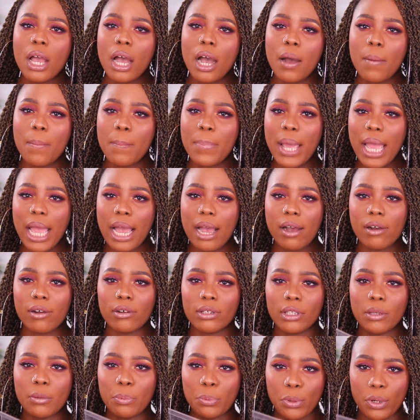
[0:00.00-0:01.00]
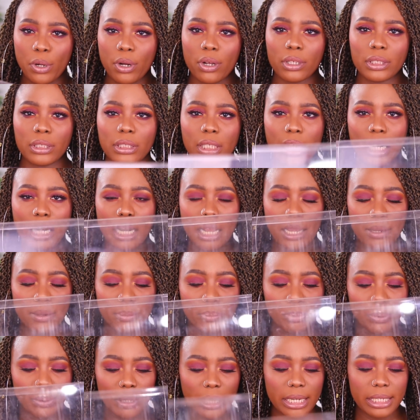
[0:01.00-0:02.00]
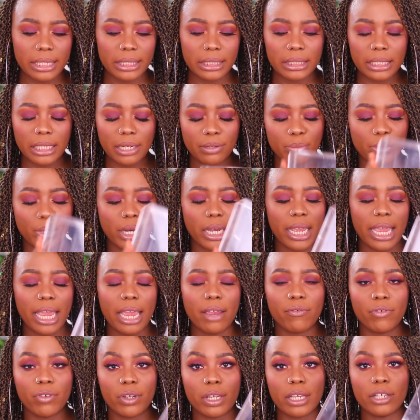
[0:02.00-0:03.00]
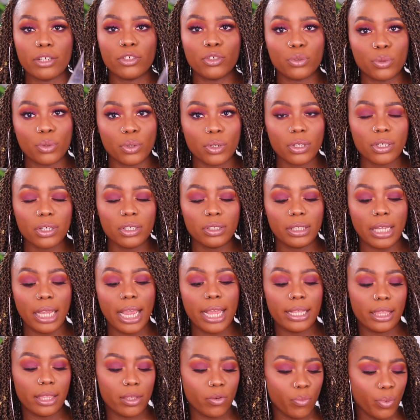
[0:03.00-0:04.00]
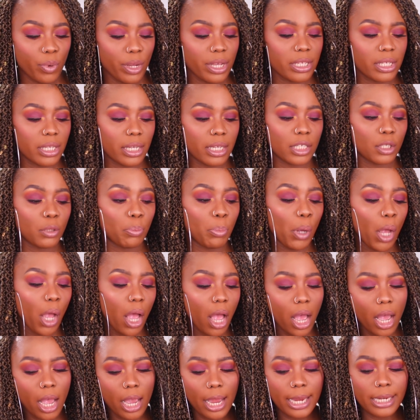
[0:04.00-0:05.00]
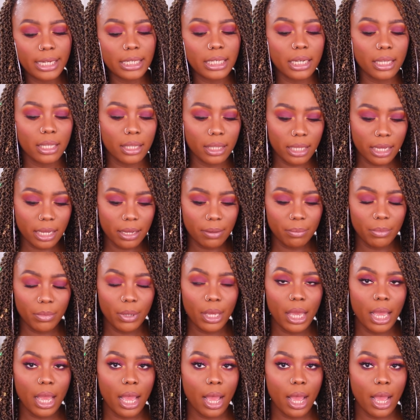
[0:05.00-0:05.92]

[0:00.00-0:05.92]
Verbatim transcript: about the products that I placed in my everyday drawers and the reasons behind them